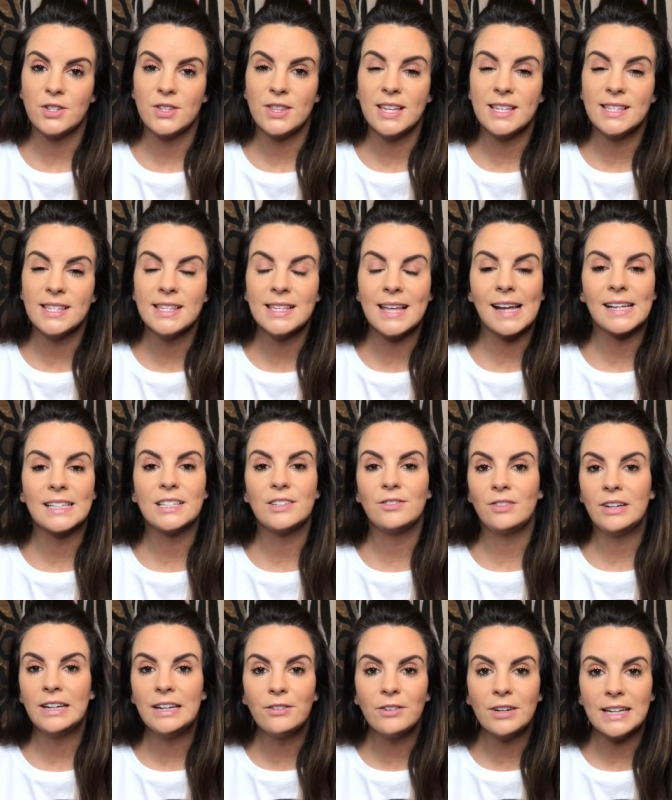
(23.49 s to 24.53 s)
So this is actually
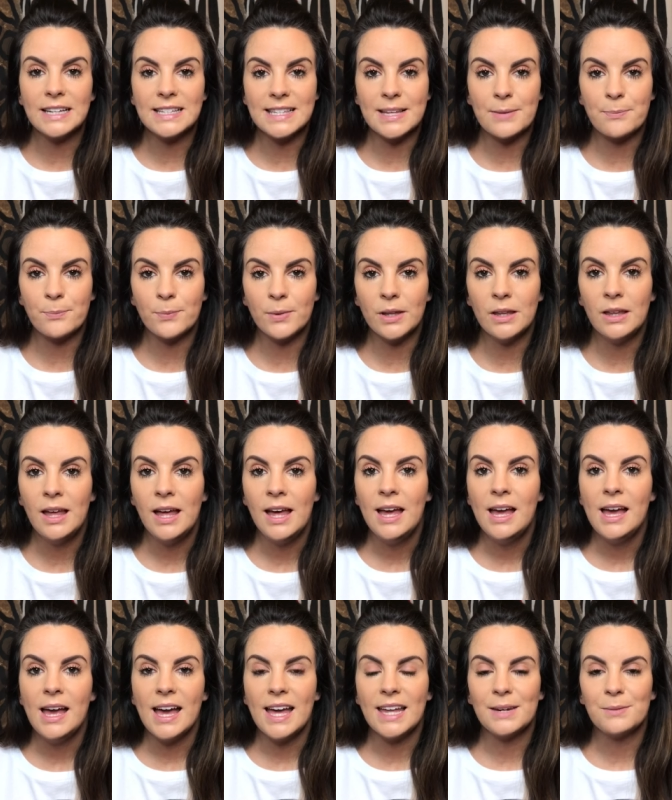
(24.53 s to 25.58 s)
really simple,
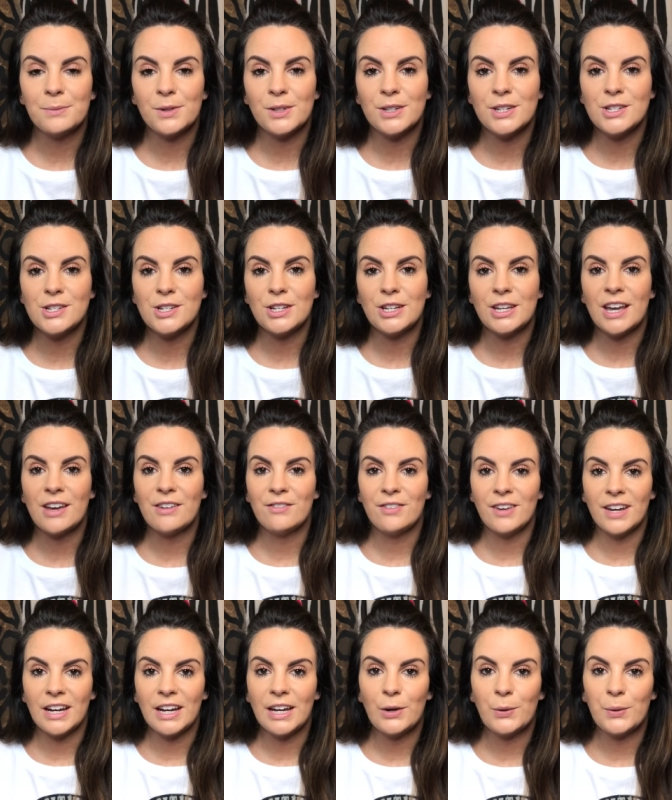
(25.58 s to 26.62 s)
and I'm going to do a
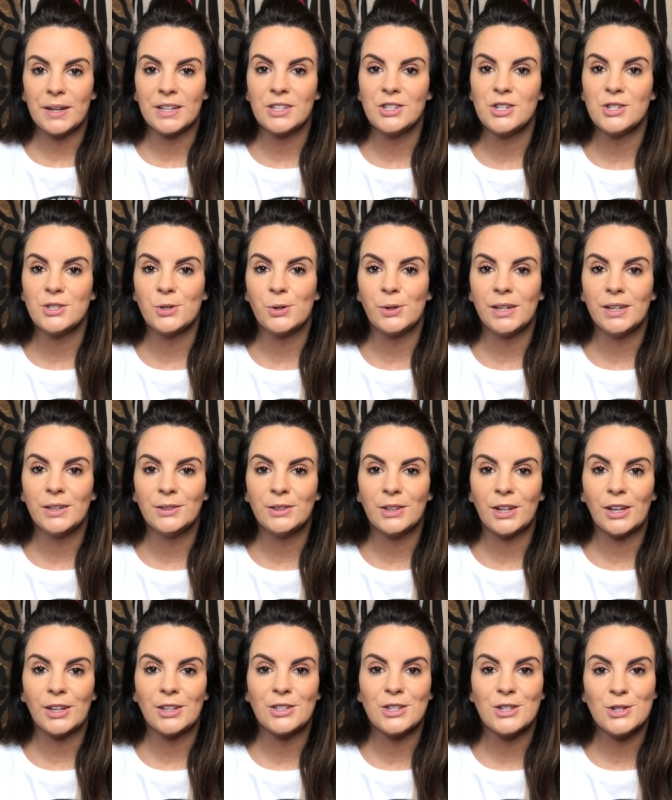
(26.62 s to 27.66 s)
very quick tutorial
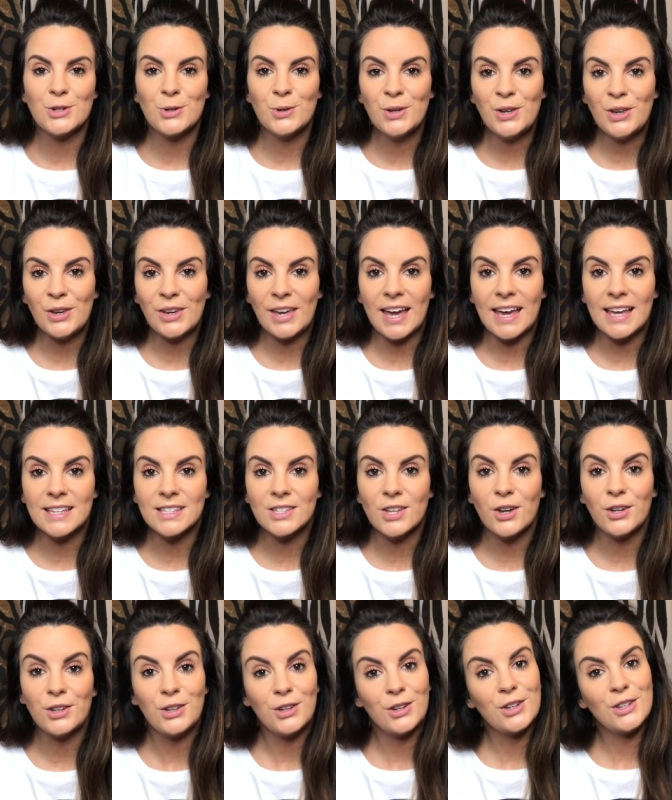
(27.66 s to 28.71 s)
now to show you guys
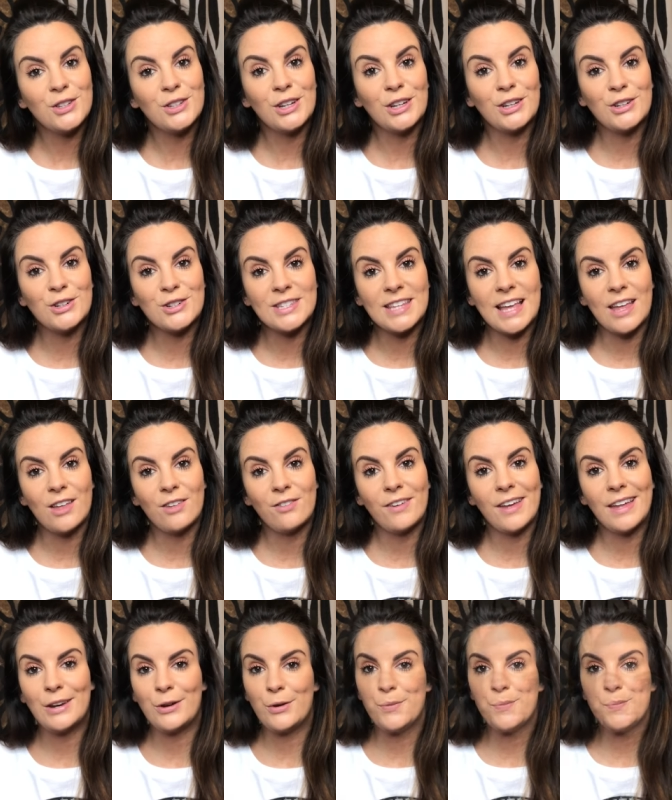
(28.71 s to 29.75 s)
how you can do it yourself
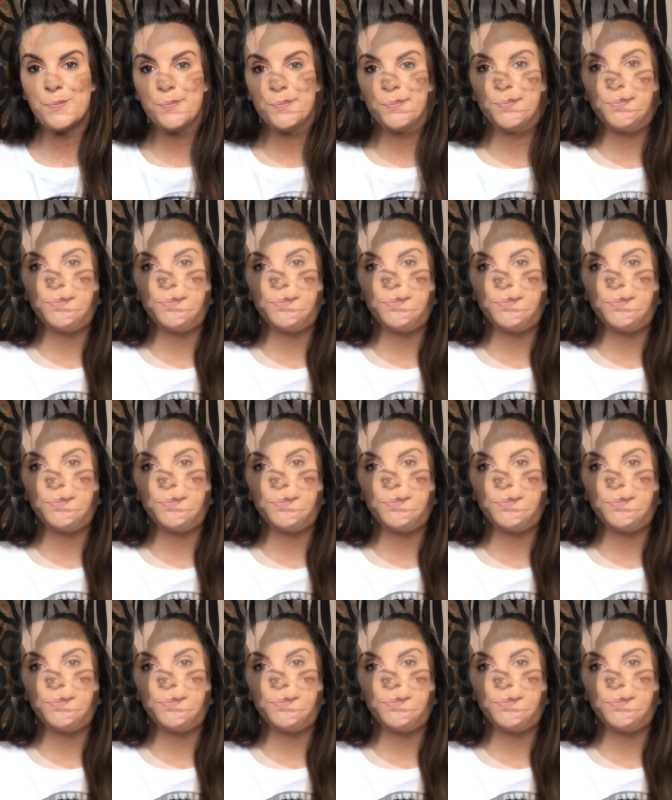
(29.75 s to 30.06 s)
at home.